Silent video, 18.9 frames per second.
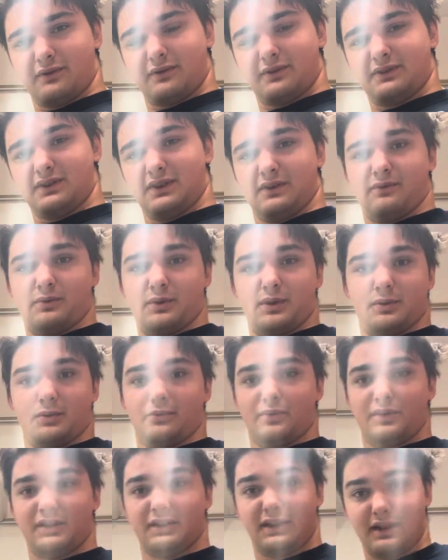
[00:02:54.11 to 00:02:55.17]
see if we were
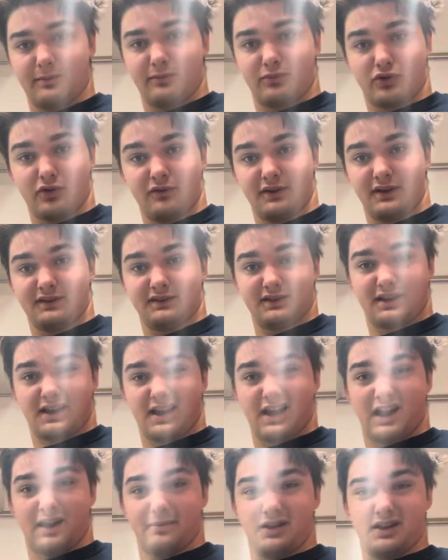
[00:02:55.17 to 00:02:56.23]
really improving as an
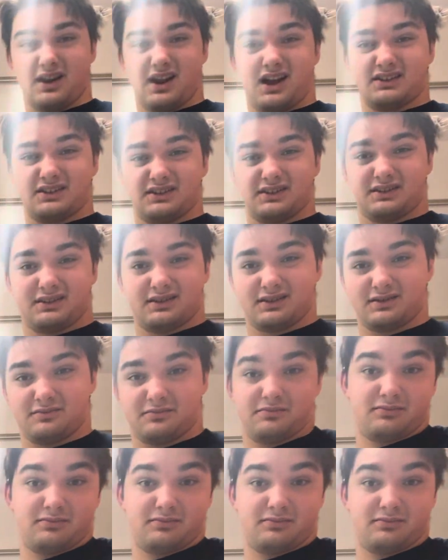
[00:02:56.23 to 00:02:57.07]
economy, not just